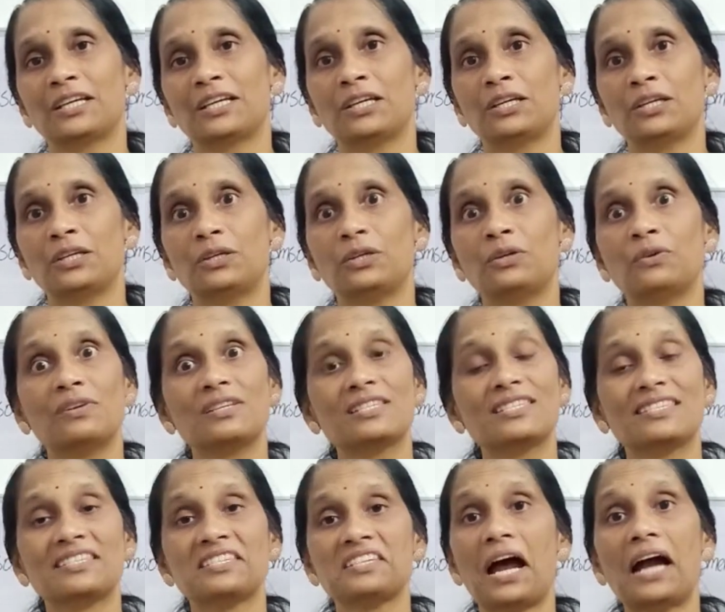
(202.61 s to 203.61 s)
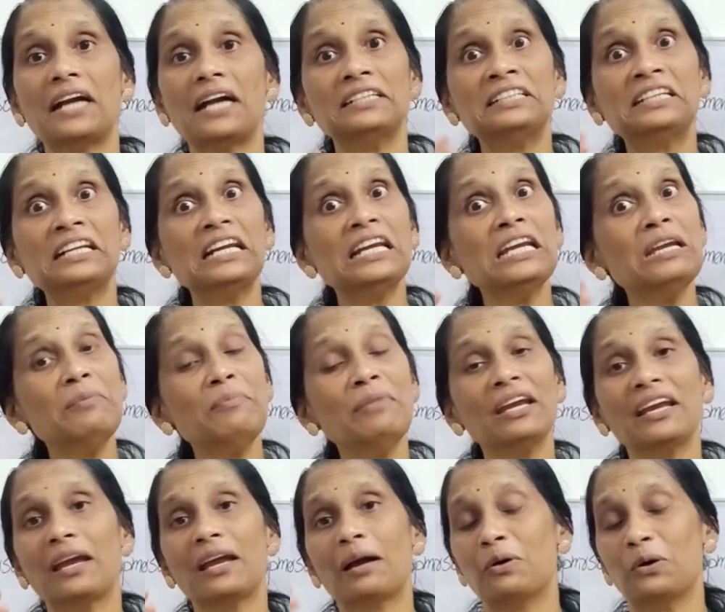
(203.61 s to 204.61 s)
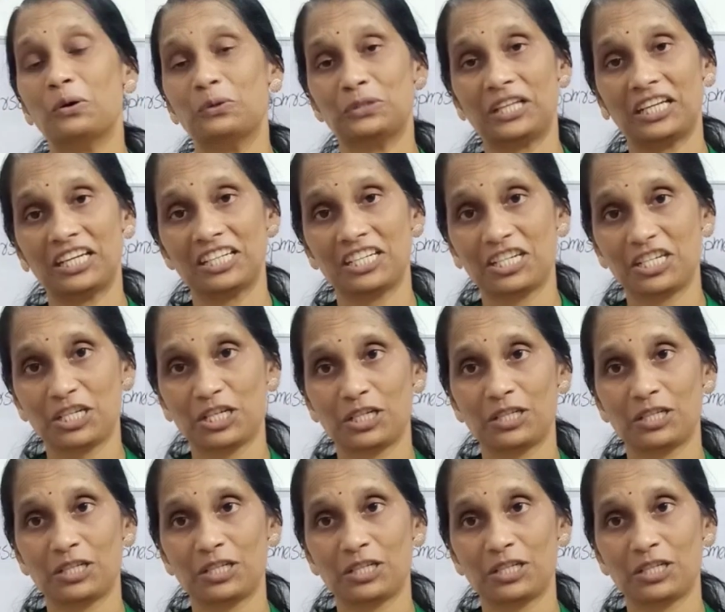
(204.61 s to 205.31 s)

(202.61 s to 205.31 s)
you will start dreaming about it.